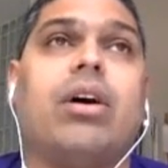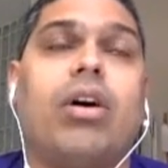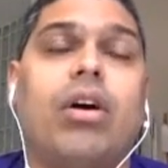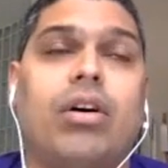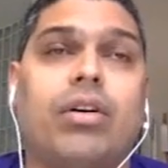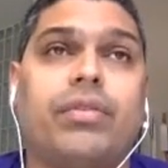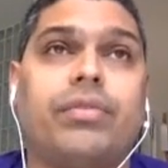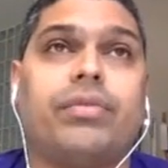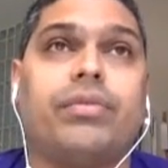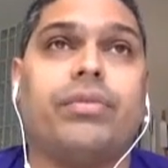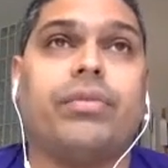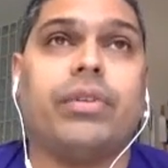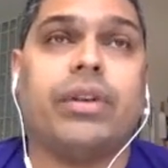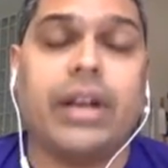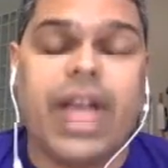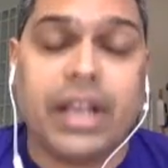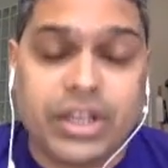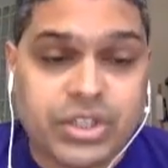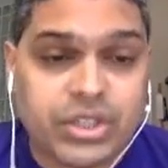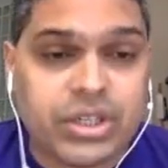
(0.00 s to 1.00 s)
of
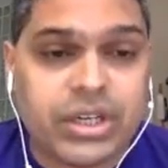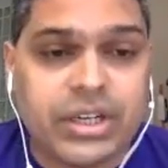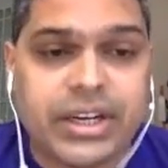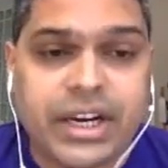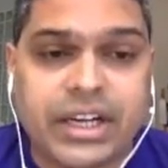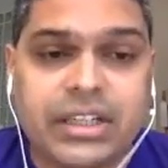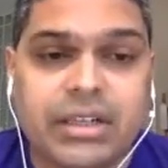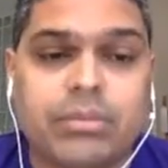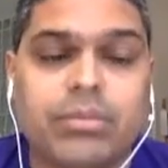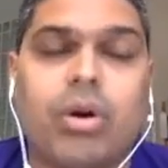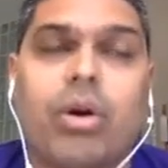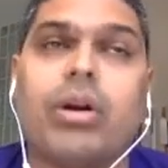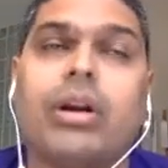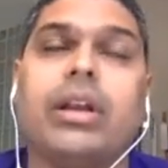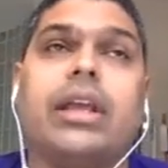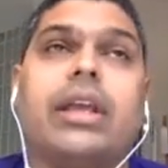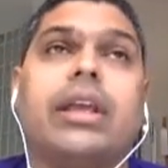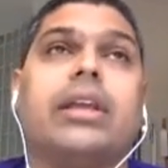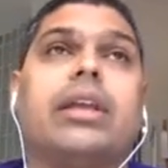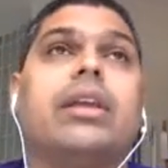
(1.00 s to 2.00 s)
relational data
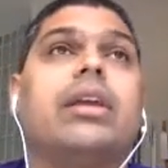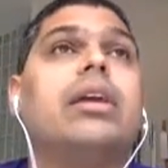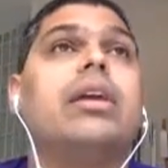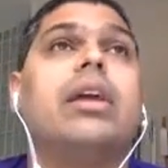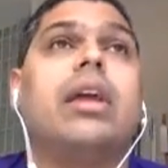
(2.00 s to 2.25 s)
modeling